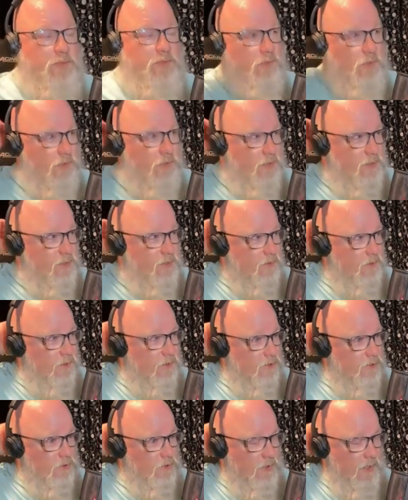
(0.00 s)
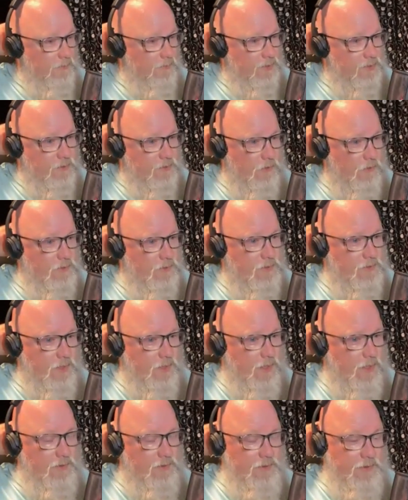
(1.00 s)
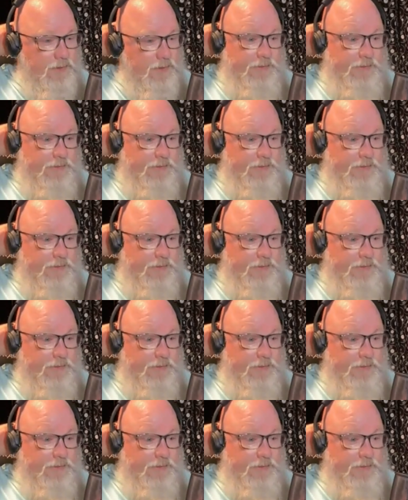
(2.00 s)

doing these initial episodes that